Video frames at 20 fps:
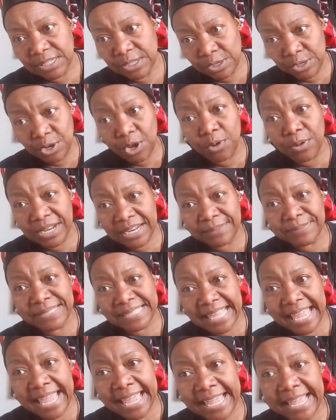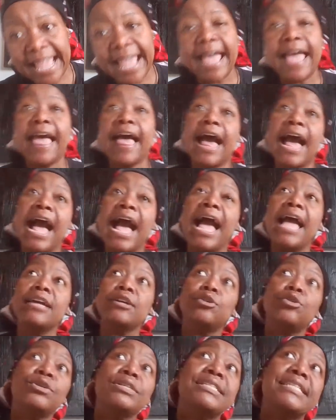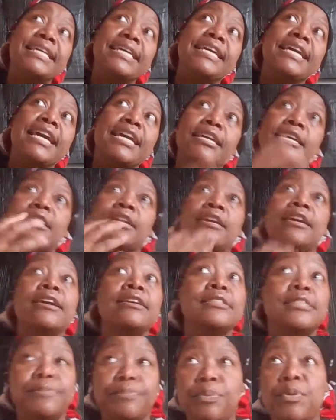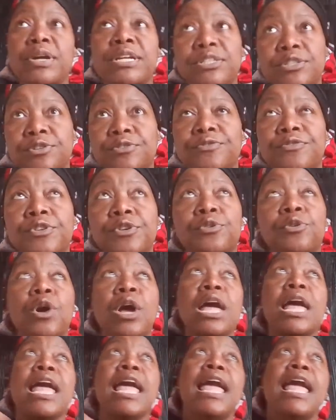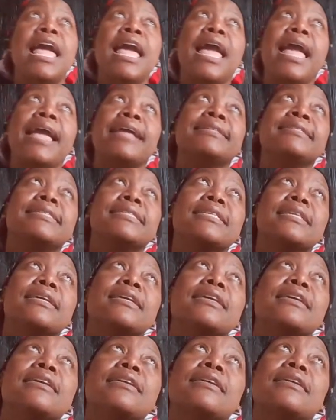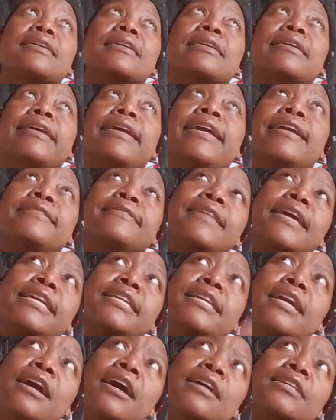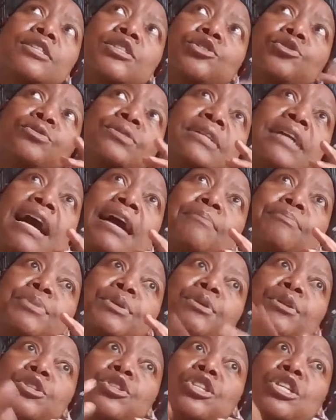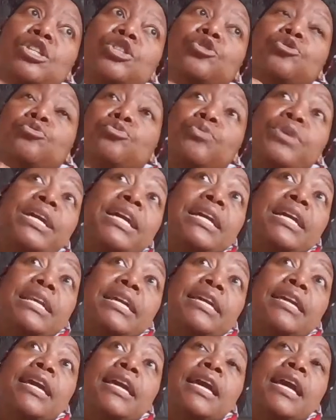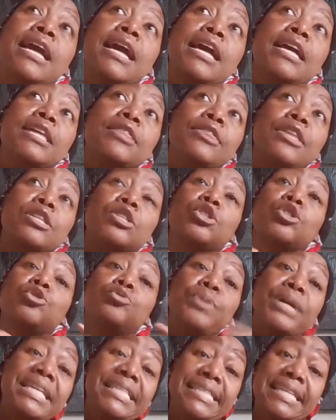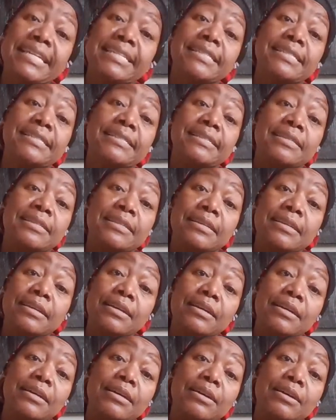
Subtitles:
You know what I'm saying? I could hear his point of view. And in the years to come, because she's really the sweetest